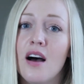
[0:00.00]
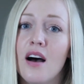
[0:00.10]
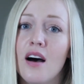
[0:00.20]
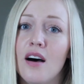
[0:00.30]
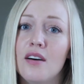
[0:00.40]

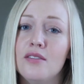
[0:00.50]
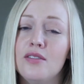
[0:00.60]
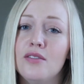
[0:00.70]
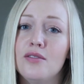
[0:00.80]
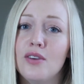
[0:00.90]

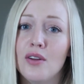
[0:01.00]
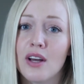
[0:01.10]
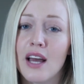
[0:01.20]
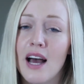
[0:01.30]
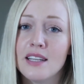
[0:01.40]
of
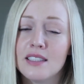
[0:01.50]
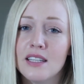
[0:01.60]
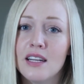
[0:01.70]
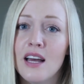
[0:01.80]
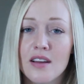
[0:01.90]
folic
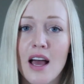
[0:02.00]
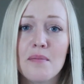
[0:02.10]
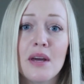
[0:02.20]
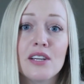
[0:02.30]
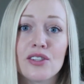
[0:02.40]
acid,
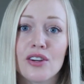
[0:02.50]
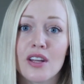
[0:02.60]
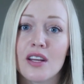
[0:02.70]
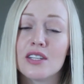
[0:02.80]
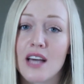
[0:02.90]
and make sure
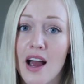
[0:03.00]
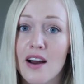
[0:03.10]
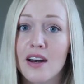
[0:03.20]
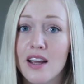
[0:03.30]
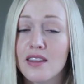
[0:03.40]
that there's
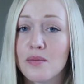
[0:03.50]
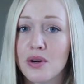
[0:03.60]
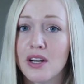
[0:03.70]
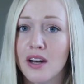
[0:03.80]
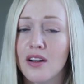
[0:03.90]
iron in the
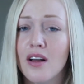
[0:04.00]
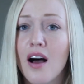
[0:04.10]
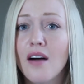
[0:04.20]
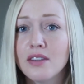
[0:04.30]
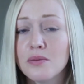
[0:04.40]
prenatal.
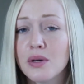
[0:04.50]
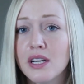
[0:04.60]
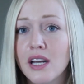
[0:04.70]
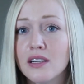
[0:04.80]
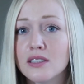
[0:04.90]
Often
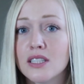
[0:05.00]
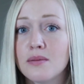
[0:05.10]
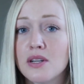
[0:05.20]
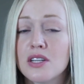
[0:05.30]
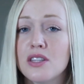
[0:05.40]
prenatals,
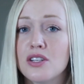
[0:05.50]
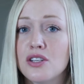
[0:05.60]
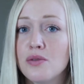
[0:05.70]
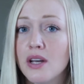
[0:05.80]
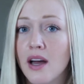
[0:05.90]
especially the
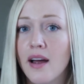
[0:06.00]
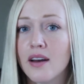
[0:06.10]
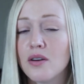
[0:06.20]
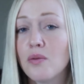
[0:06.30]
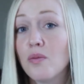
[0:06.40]
chewy
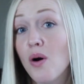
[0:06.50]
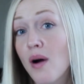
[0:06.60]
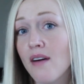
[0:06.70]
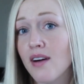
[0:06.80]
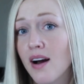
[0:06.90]
kind,
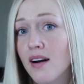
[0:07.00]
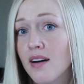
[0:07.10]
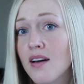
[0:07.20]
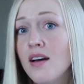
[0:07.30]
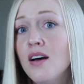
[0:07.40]
won't have
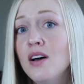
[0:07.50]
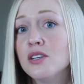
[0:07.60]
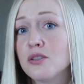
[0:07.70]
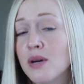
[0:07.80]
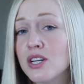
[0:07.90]
iron.
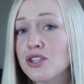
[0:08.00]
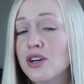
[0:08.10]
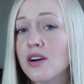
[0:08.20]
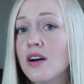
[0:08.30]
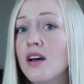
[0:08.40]
So make
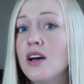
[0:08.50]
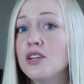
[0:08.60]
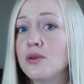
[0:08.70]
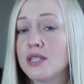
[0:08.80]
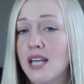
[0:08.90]
sure
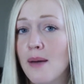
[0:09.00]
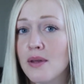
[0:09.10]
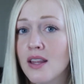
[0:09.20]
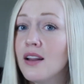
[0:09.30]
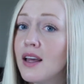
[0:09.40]
to
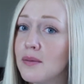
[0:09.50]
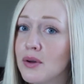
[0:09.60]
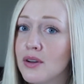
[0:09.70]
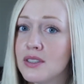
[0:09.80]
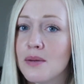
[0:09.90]
examine the
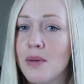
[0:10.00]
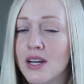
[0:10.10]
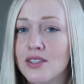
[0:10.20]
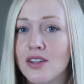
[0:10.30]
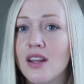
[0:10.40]
label to
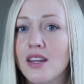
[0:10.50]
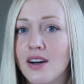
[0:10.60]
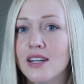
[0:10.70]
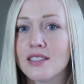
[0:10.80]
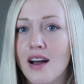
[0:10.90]
make sure that there
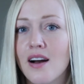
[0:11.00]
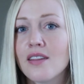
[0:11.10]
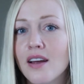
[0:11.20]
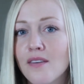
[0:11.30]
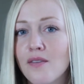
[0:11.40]
is
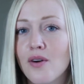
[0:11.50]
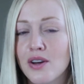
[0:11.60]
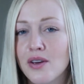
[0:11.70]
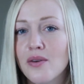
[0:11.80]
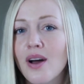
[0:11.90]
iron there for
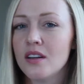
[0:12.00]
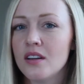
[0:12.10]
you.